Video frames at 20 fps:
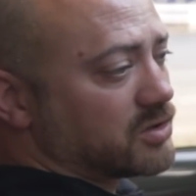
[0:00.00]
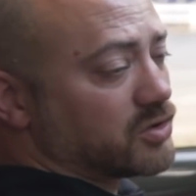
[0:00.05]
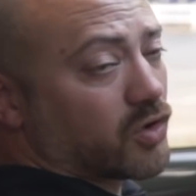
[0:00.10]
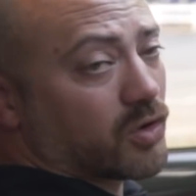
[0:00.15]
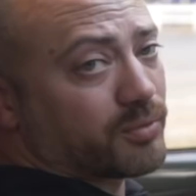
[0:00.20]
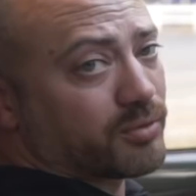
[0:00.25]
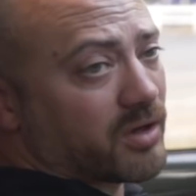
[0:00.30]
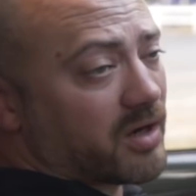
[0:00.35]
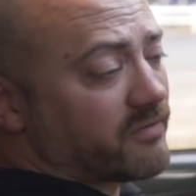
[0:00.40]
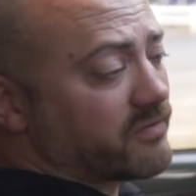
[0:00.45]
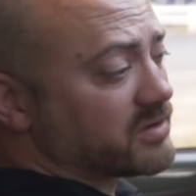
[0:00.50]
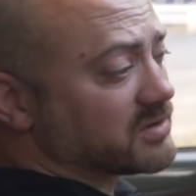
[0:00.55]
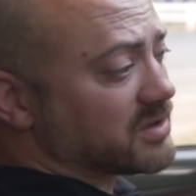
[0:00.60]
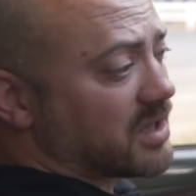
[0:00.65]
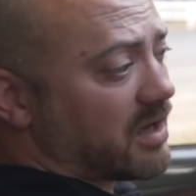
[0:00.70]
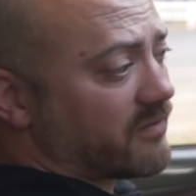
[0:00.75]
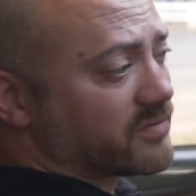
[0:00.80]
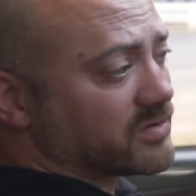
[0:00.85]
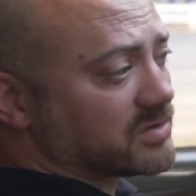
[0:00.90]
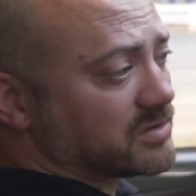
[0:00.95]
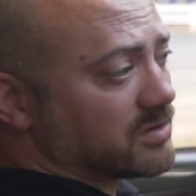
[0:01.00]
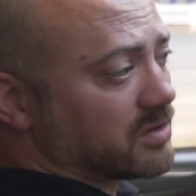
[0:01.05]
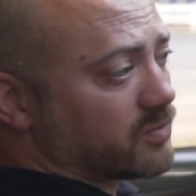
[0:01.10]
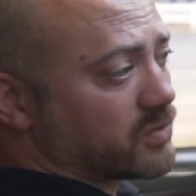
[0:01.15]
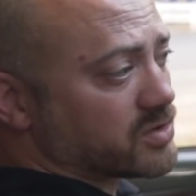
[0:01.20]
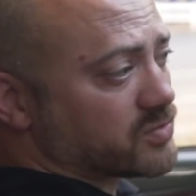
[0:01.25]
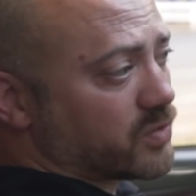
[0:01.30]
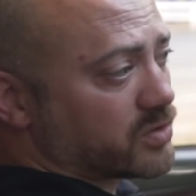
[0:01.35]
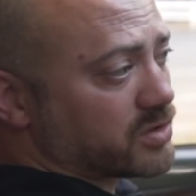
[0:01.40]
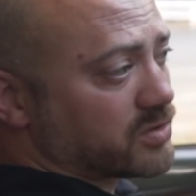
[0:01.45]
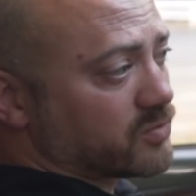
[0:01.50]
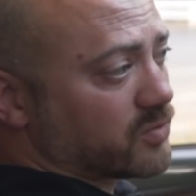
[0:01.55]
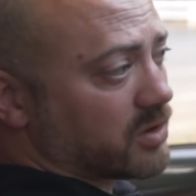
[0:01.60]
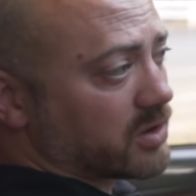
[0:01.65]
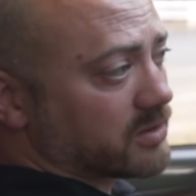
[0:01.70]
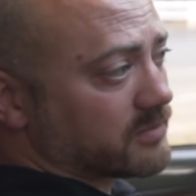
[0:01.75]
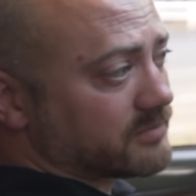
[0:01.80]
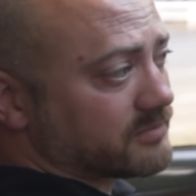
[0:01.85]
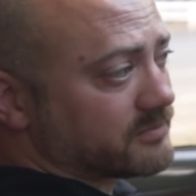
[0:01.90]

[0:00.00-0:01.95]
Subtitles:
Your preference, obviously, on which one you want.